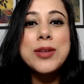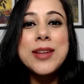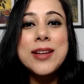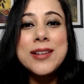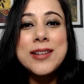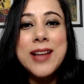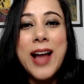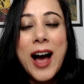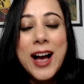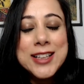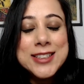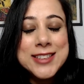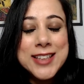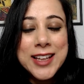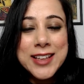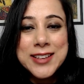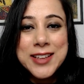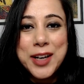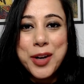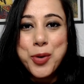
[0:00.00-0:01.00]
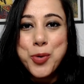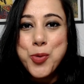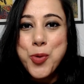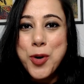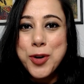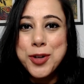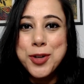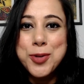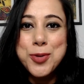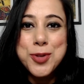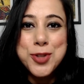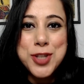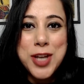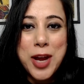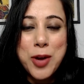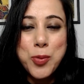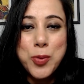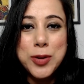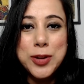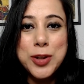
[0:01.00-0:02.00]
The last thing that I want to
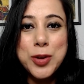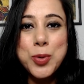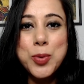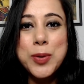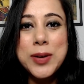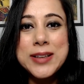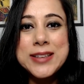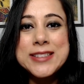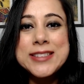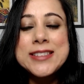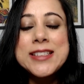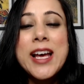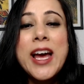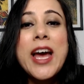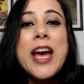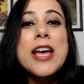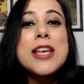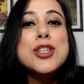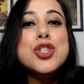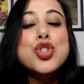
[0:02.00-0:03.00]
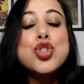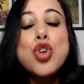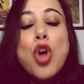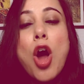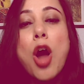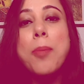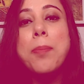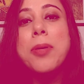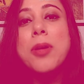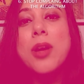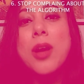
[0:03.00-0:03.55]
share with you is stop